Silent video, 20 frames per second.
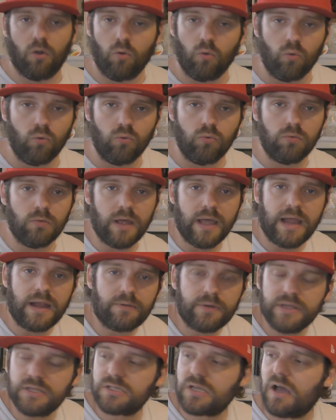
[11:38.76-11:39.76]
all
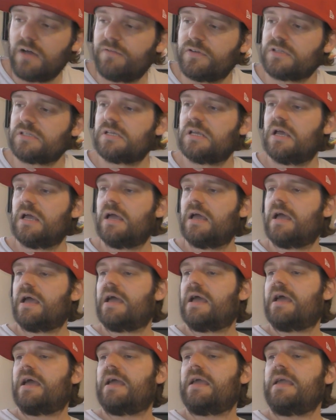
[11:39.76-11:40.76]
areas covered.
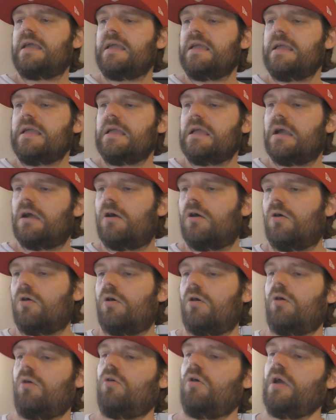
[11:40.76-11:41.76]
He
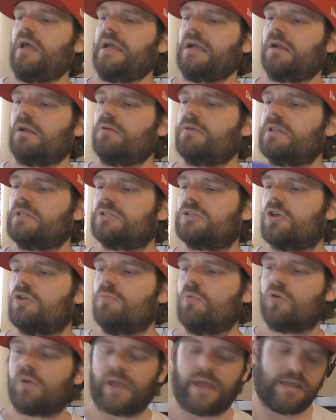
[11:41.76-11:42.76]
included
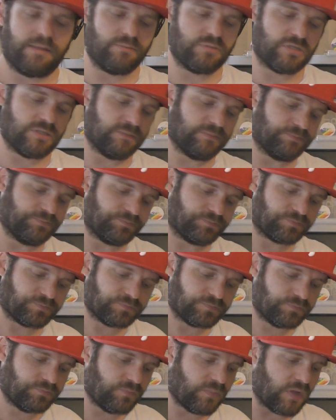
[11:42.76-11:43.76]
2 more games.
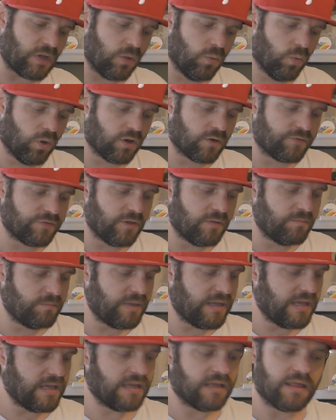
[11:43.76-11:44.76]
One of them
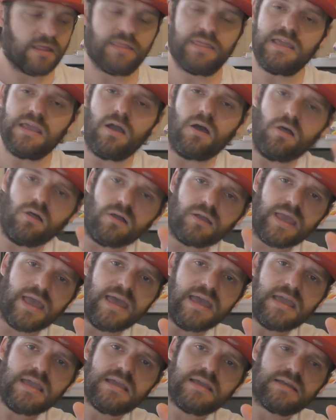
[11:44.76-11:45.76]
being The
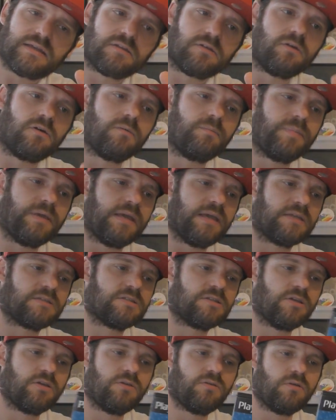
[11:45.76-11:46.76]
Arcade on
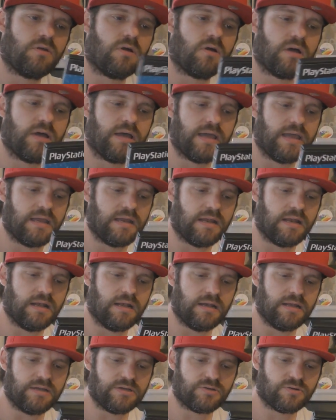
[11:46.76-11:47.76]
PS2. I
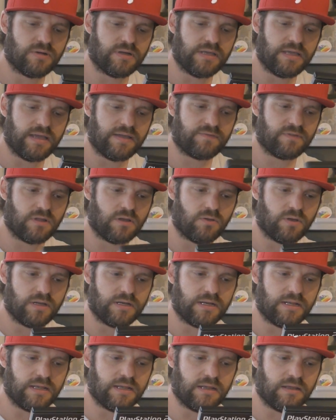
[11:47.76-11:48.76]
literally have no
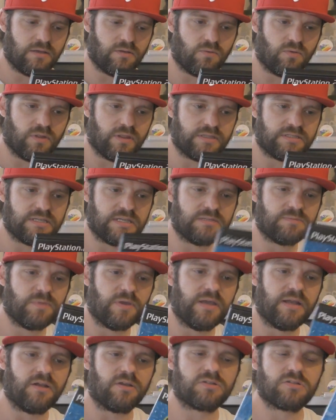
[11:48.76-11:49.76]
idea what this is,
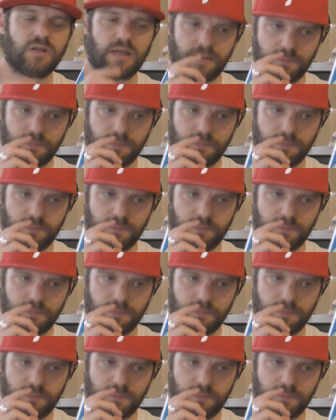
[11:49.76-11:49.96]
but it looks